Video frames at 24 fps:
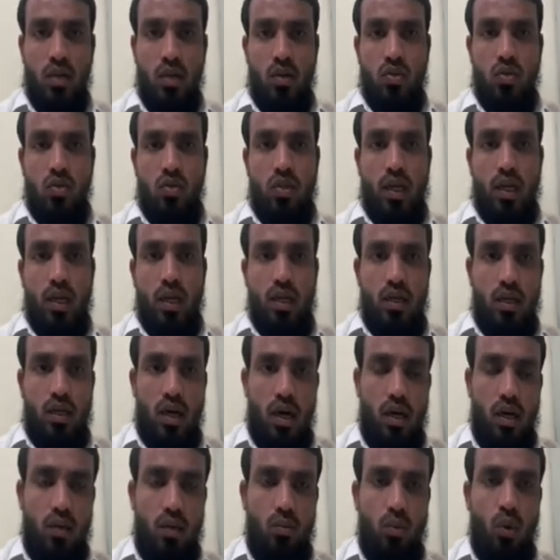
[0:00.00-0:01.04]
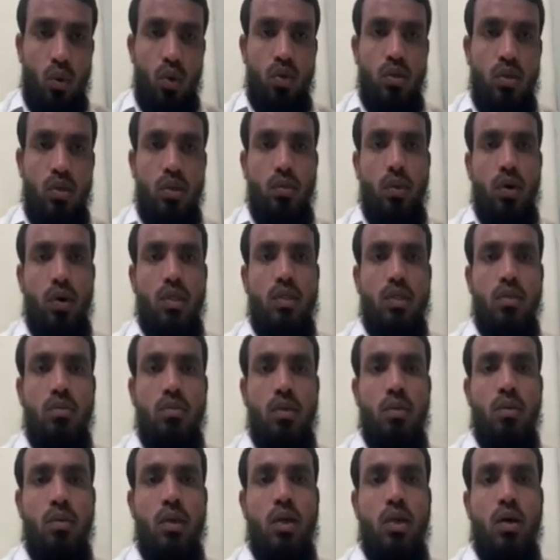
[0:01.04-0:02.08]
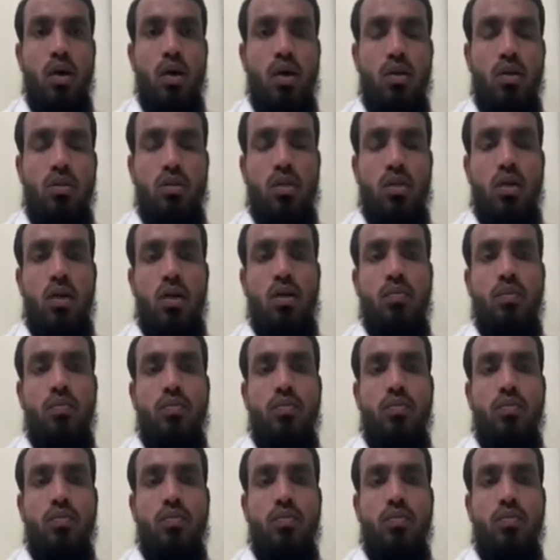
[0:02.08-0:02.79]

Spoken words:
So that are both the possible, because the